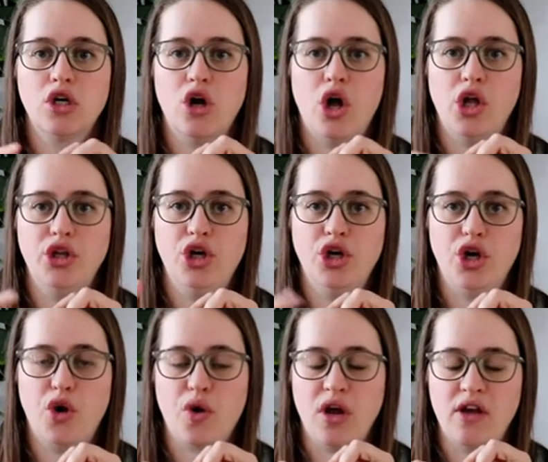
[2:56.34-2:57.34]
called Good
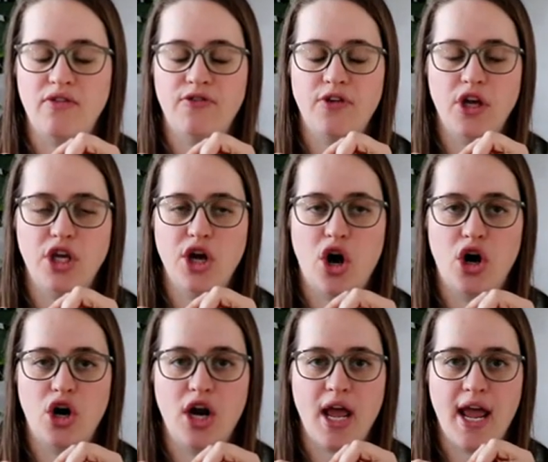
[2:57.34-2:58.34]
Grief
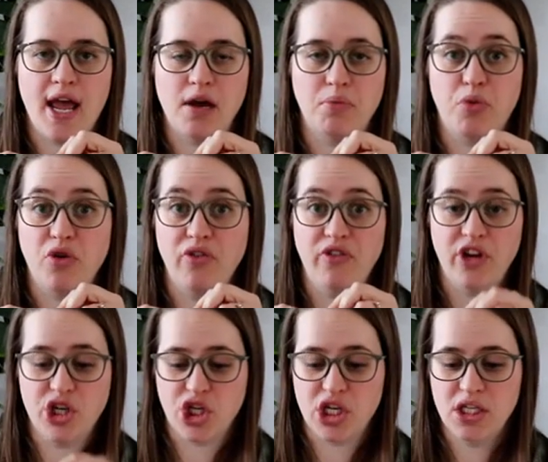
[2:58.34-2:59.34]
Yarn and
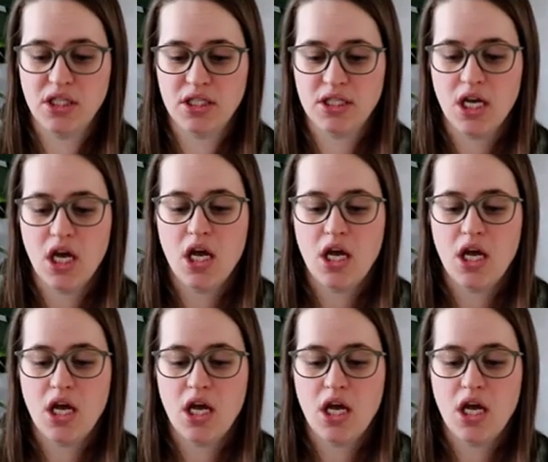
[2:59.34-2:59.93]
Provisions.